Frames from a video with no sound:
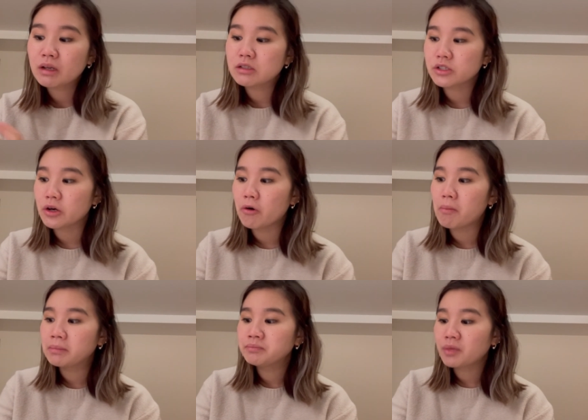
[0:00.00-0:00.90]

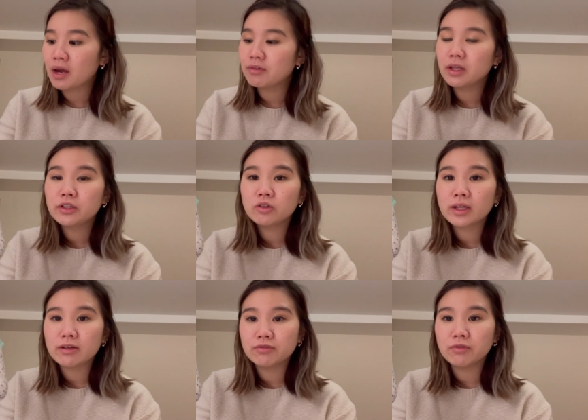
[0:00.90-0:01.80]
So I feel like you'll
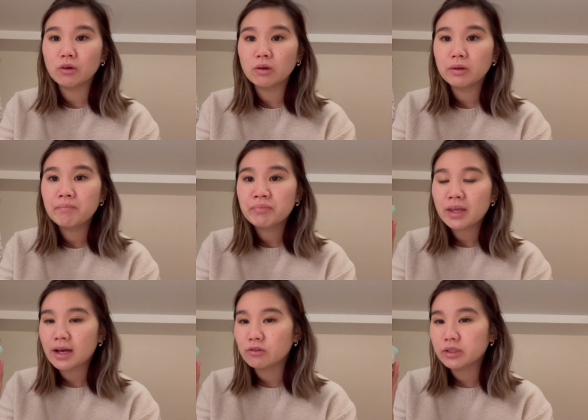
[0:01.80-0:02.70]
get full
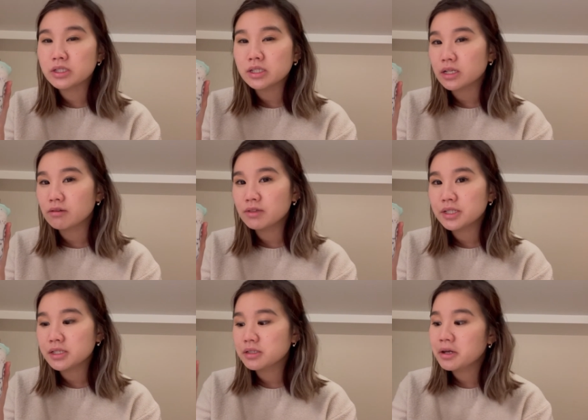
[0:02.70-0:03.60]
and really sick of
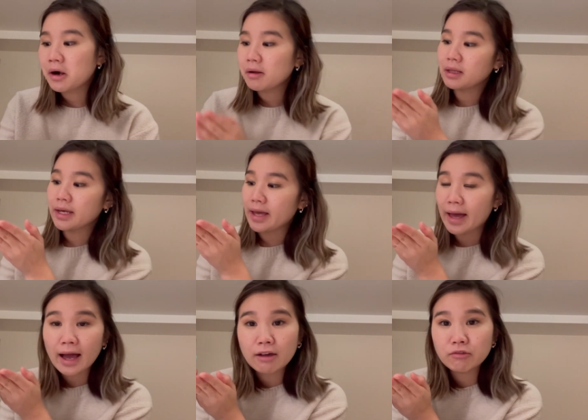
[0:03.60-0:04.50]
this like
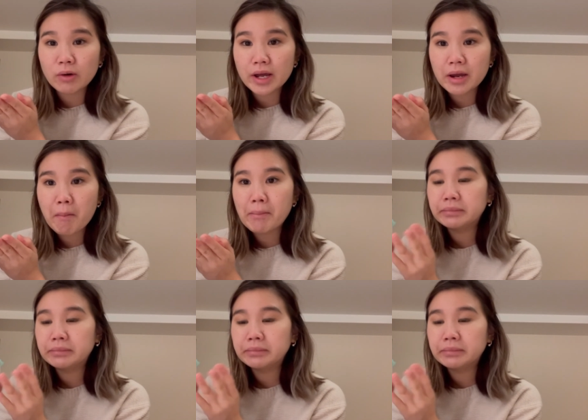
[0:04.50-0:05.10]
halfway,